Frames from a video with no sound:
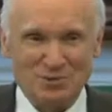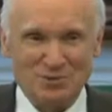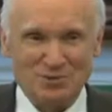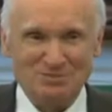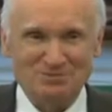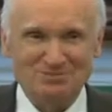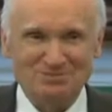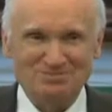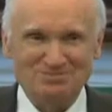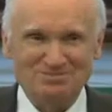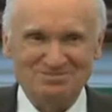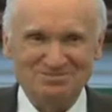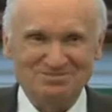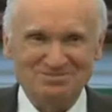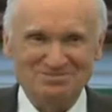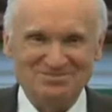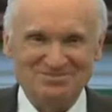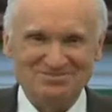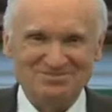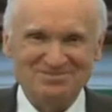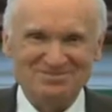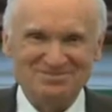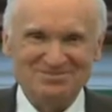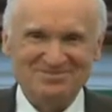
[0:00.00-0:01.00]
best
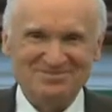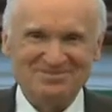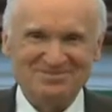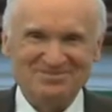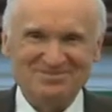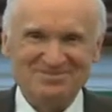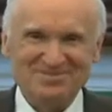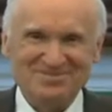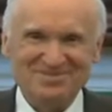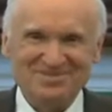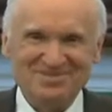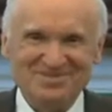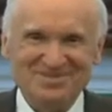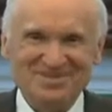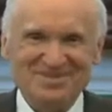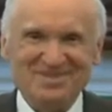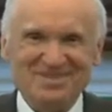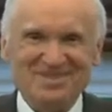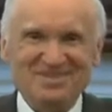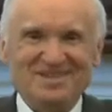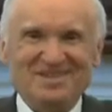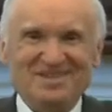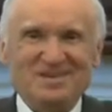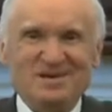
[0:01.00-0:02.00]
result
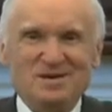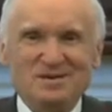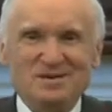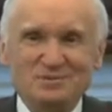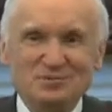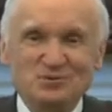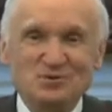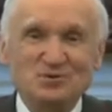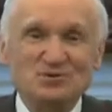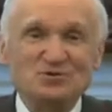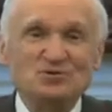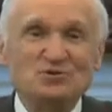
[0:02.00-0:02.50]
is that this